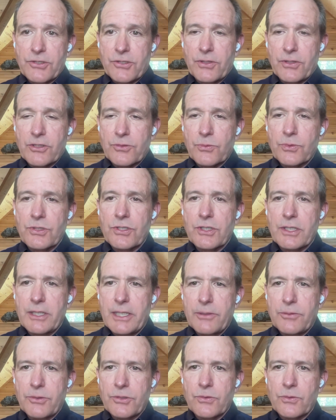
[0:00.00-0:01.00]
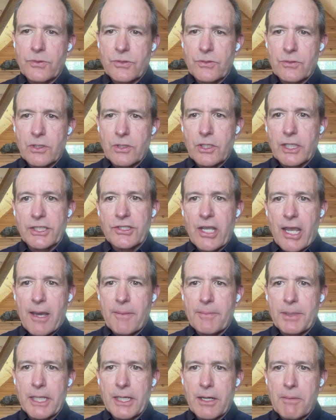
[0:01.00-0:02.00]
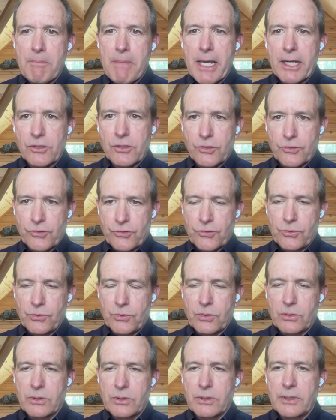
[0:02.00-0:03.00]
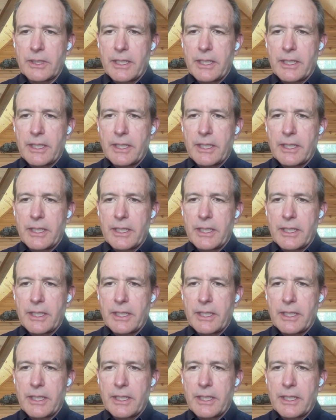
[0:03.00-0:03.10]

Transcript: So this was this was examined at a medical school,